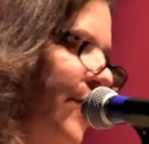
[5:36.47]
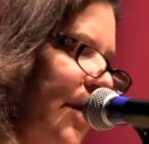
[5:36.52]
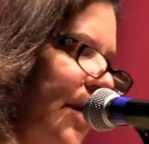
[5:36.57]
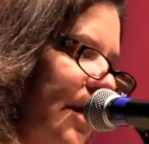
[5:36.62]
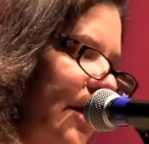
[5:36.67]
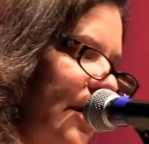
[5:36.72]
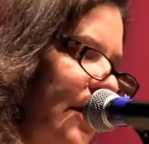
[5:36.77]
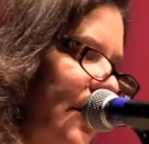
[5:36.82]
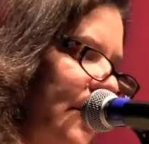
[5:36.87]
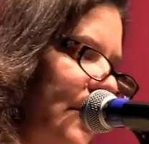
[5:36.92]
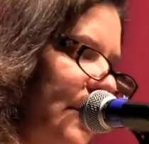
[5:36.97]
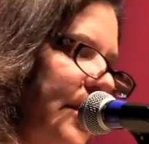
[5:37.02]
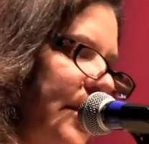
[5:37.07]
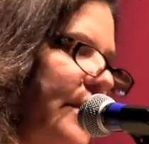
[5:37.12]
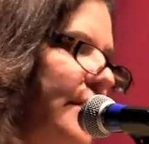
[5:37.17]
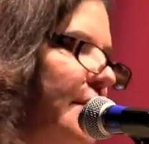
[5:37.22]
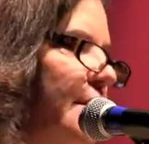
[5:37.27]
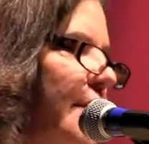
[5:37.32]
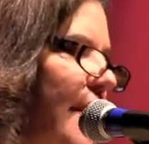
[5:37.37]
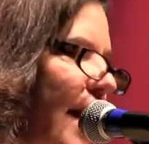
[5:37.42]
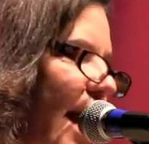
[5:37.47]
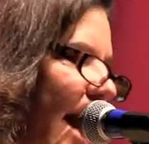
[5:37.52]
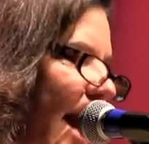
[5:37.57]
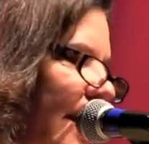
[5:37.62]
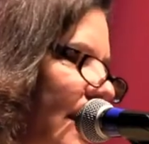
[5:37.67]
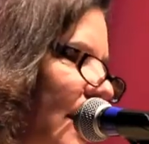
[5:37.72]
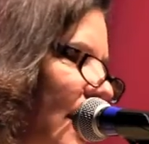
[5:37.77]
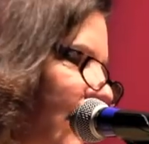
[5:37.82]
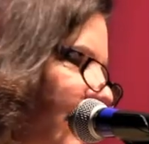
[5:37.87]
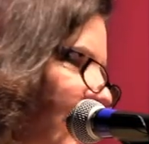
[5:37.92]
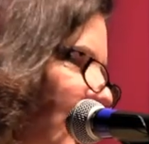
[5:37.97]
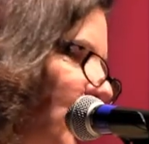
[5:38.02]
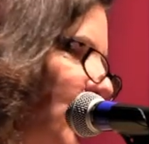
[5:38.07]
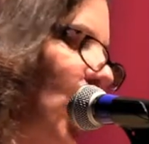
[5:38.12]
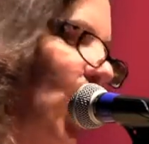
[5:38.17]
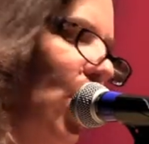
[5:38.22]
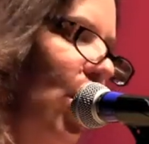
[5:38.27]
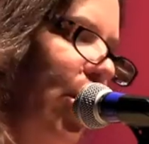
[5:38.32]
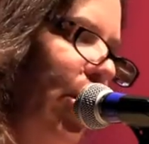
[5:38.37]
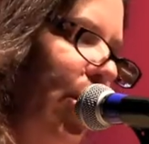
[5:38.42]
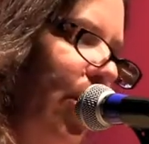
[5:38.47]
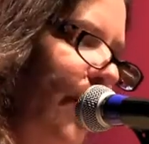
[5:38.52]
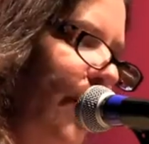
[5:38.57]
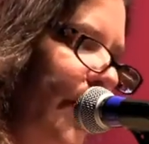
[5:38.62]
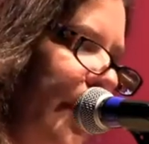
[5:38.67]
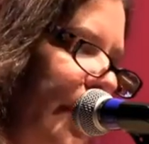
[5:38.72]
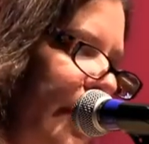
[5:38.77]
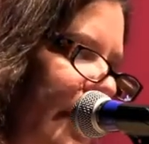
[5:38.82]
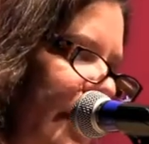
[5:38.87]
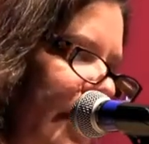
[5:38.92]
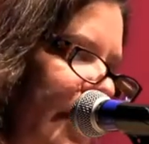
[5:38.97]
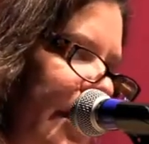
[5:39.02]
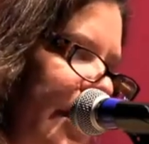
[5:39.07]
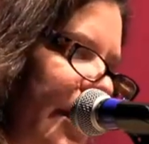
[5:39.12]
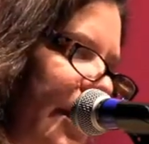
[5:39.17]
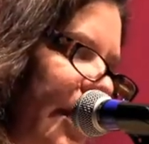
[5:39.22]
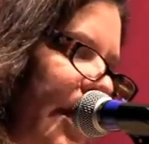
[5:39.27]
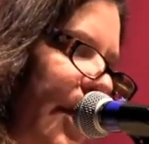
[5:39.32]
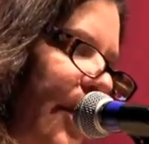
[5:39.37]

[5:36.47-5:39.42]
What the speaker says: feel, is that of alarm.